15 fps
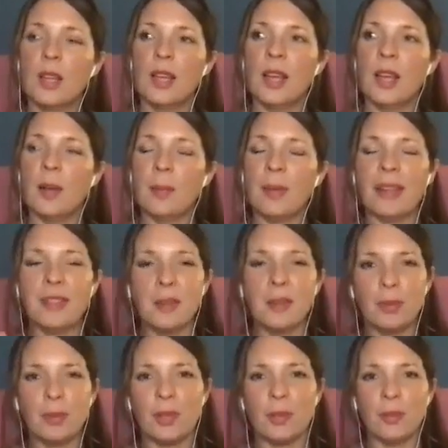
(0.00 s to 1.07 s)
and then
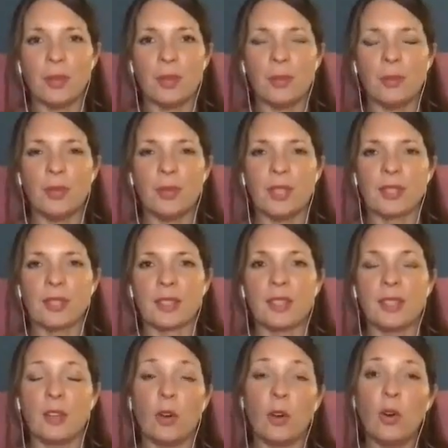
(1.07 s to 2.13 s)
put them on the points
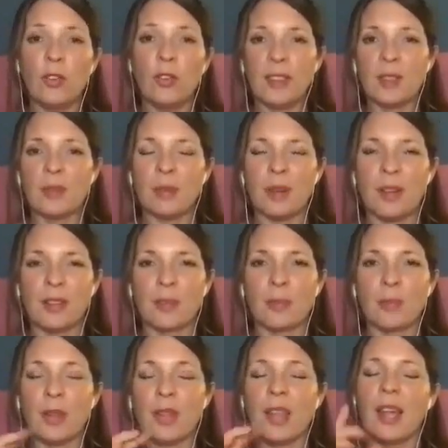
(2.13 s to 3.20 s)
or in the bath.
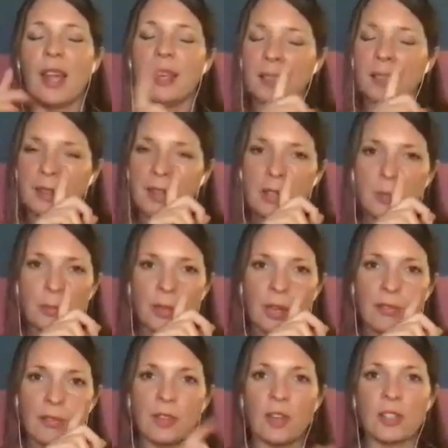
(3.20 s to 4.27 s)
And that's what I
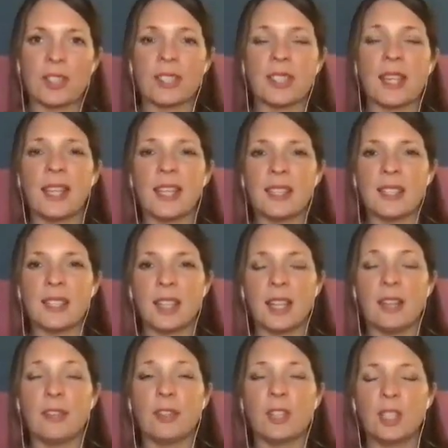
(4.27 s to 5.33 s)
forgot to say yesterday.
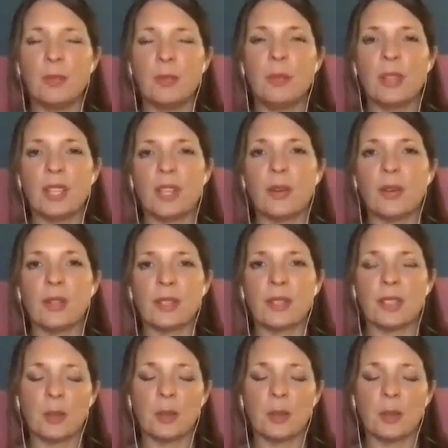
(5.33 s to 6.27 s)
If you're going to put the oils in the